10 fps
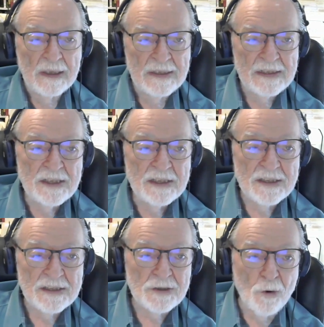This is
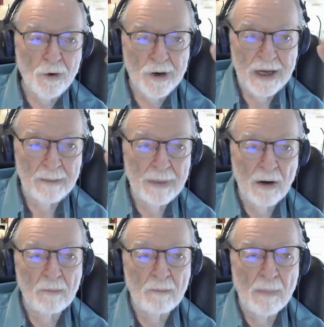a story
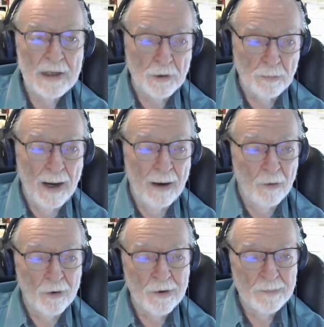about mother
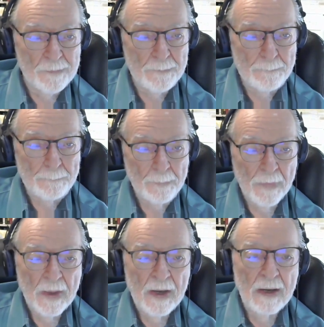power.
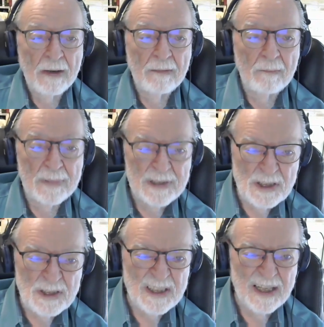
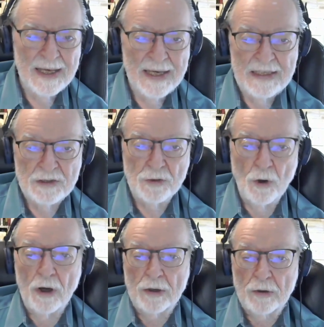Mrs. Lane's
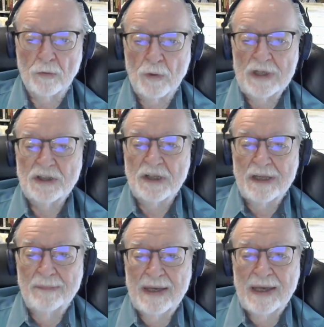daughter
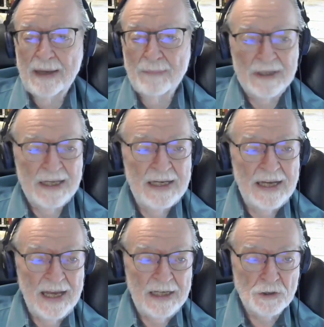recently became a
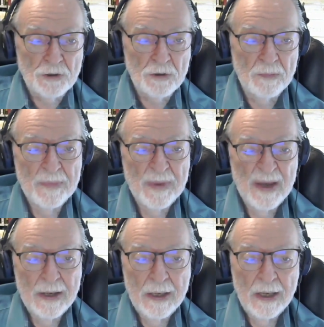teenager.
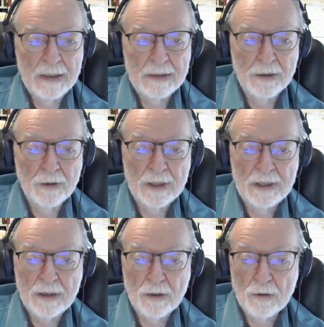During
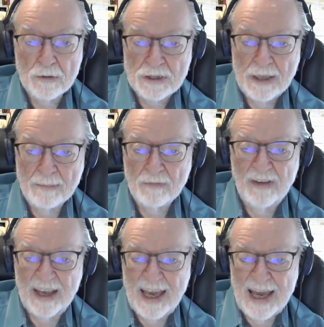the girls' summer
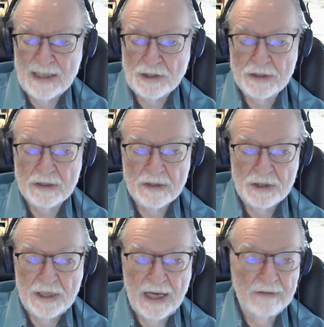vacation,
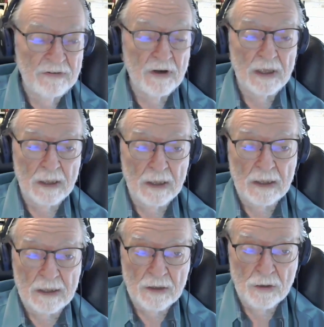she had very
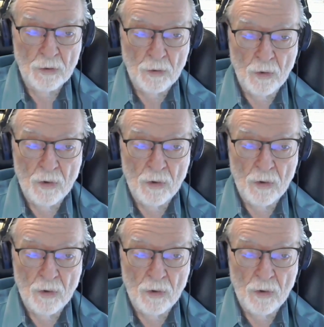little to do.